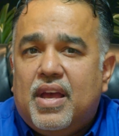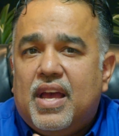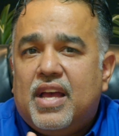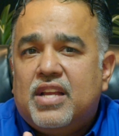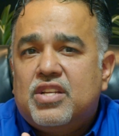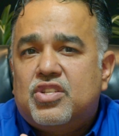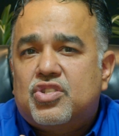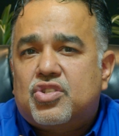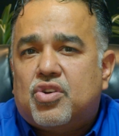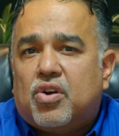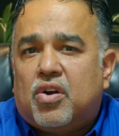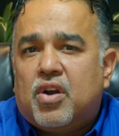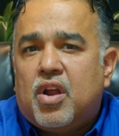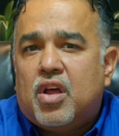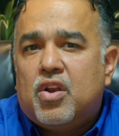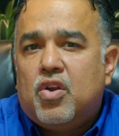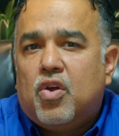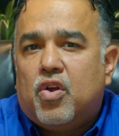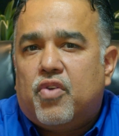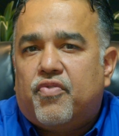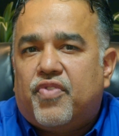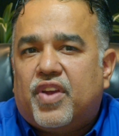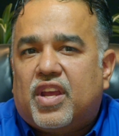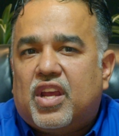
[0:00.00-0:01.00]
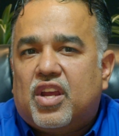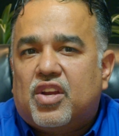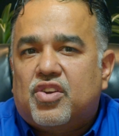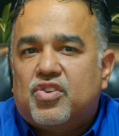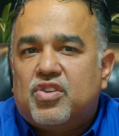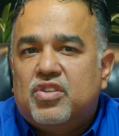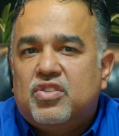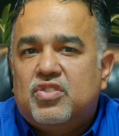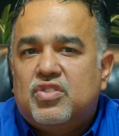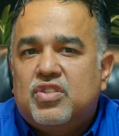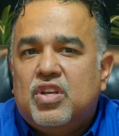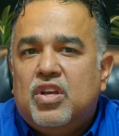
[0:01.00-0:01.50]
and turn on
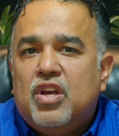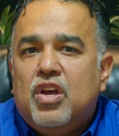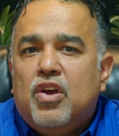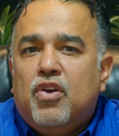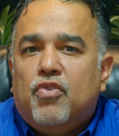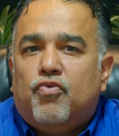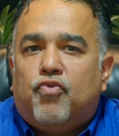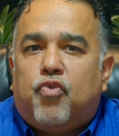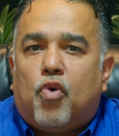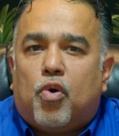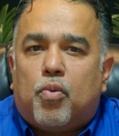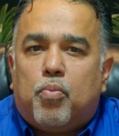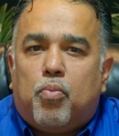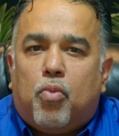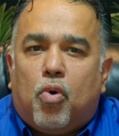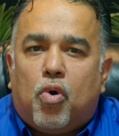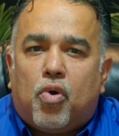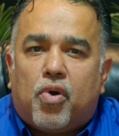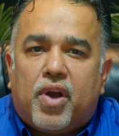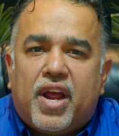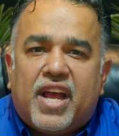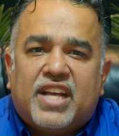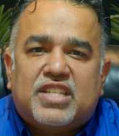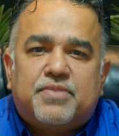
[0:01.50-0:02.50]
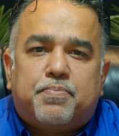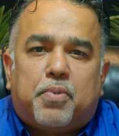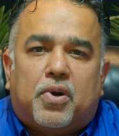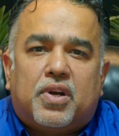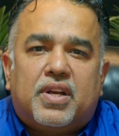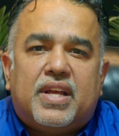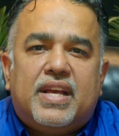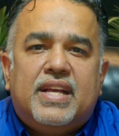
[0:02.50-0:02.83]
notifications for more expert